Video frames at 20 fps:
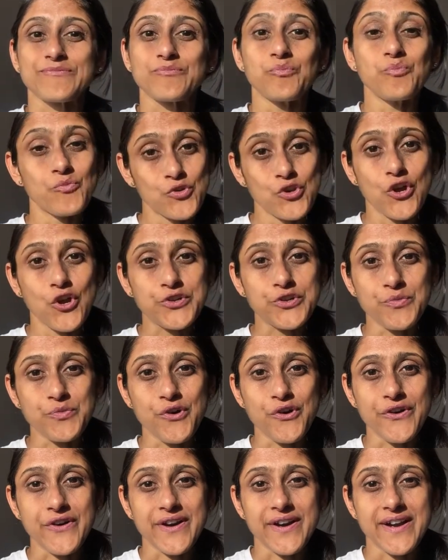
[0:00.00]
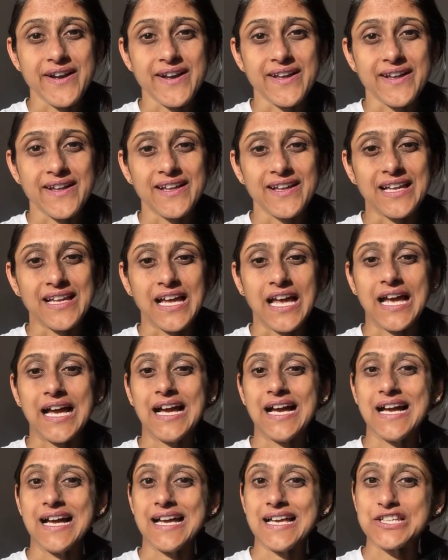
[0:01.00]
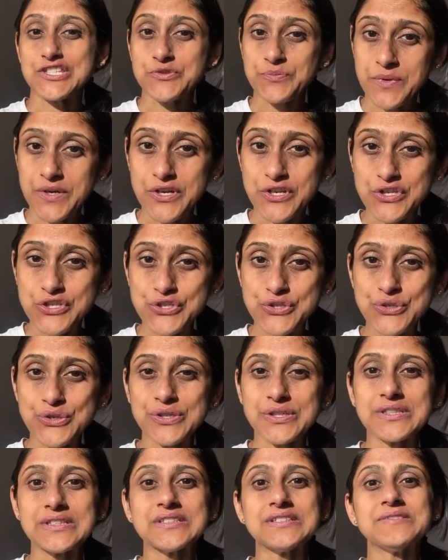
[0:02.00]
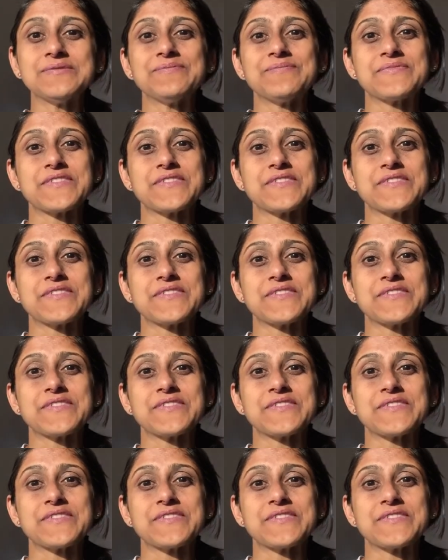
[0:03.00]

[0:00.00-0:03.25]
a lot more, spiritual,